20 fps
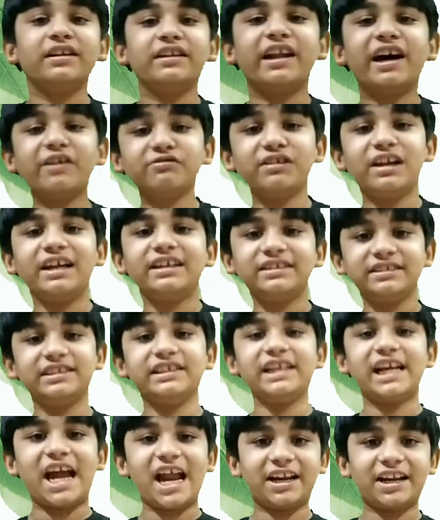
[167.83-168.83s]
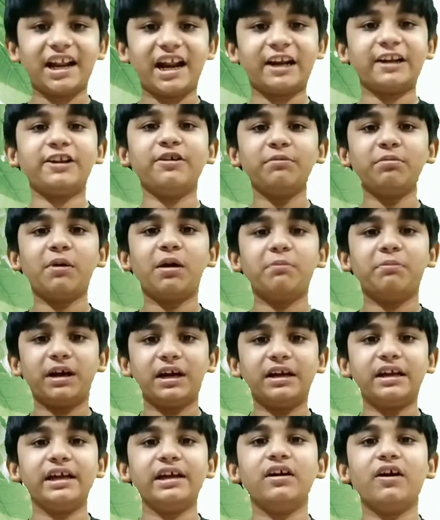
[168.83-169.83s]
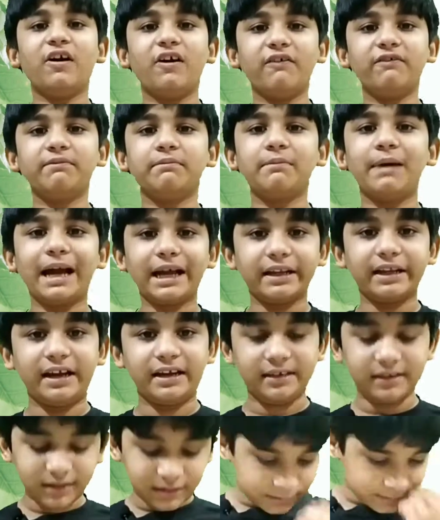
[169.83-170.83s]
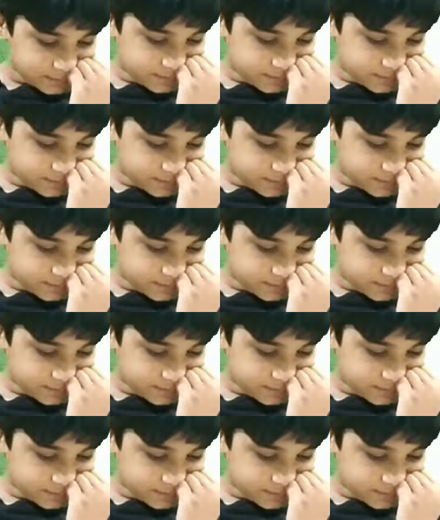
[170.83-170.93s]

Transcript: Now let's see attractive property of magnet.